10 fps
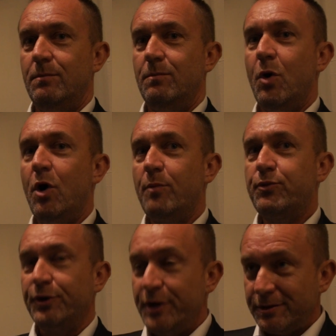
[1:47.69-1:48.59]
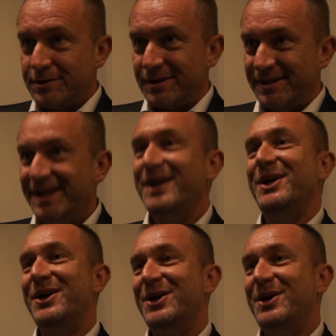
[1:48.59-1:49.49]
more products,
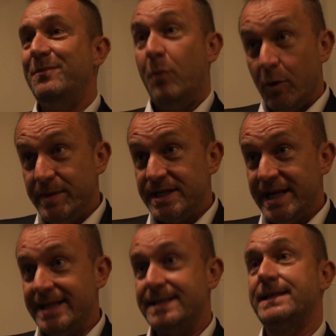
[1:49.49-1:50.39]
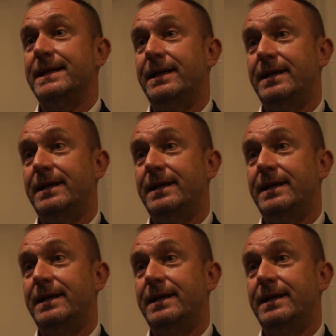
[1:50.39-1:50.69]
uh, more business.